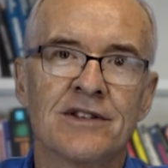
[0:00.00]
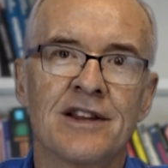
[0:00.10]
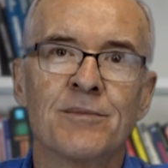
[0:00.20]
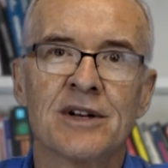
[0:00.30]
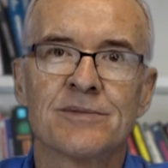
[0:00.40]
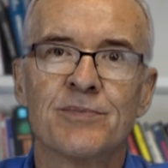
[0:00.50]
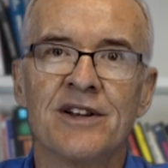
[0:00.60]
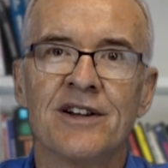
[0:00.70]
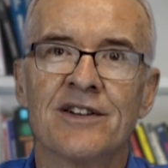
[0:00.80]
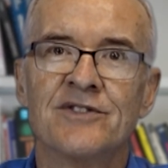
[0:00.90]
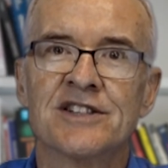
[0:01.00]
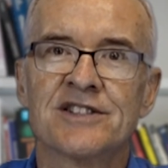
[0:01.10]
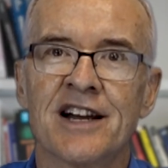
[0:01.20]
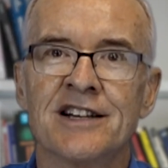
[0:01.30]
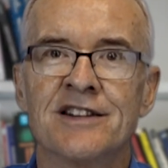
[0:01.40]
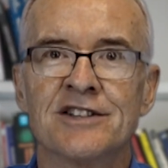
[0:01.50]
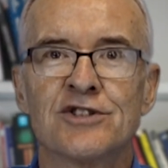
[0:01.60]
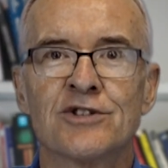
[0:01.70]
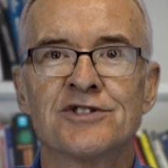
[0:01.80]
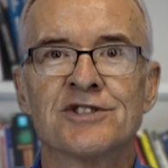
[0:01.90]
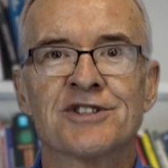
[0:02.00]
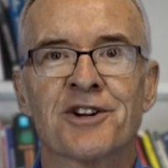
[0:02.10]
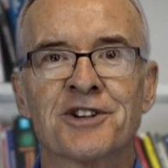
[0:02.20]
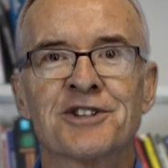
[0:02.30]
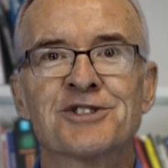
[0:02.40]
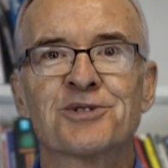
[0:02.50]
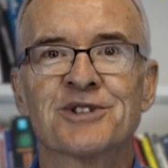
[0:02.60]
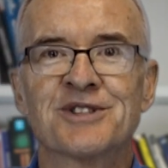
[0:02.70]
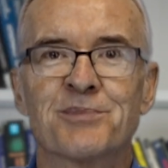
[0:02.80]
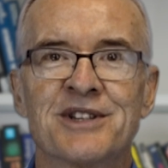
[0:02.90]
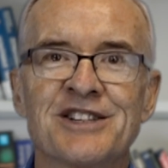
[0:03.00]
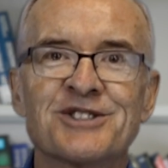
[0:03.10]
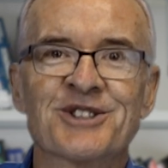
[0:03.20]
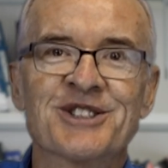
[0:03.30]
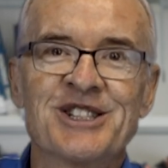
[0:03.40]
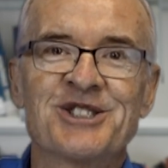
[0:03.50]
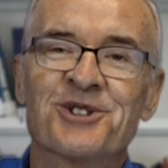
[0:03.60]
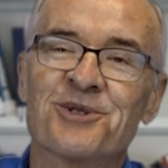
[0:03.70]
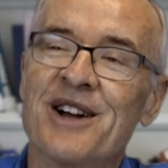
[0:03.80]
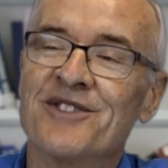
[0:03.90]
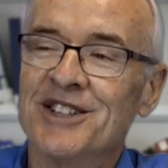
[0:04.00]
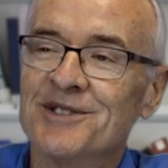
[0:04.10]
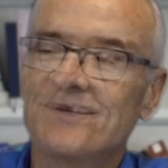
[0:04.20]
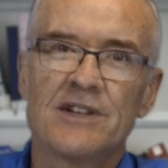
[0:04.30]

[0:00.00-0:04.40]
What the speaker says: they must have decided that churches are a good source of potential additional revenue.